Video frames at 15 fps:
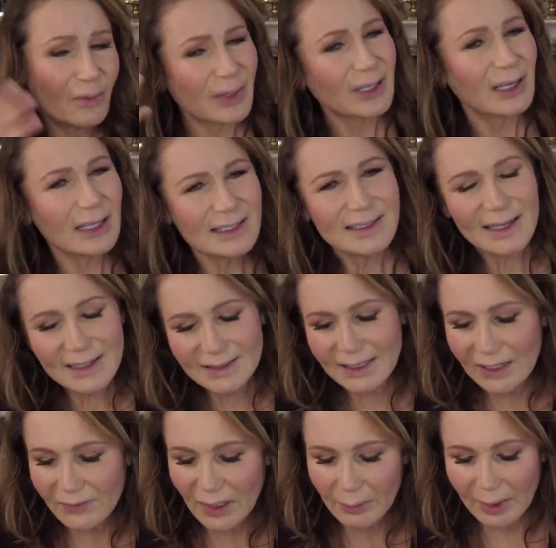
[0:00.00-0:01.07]
But it's nice to
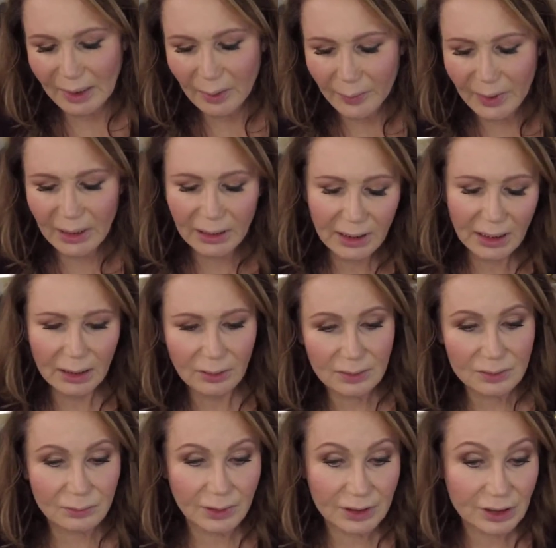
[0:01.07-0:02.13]
have eye makeup on. It kind of
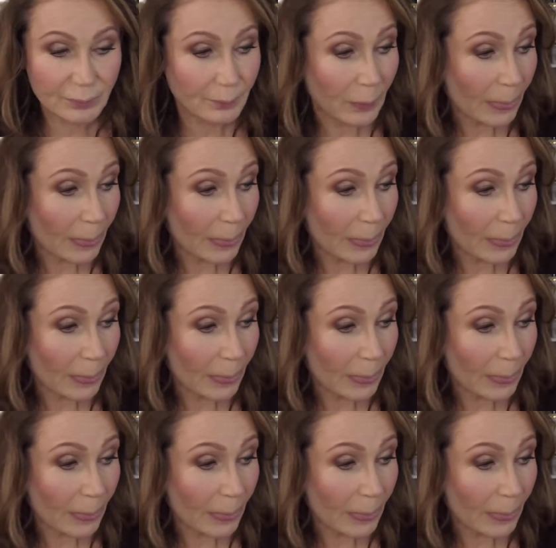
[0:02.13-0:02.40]
looks rich.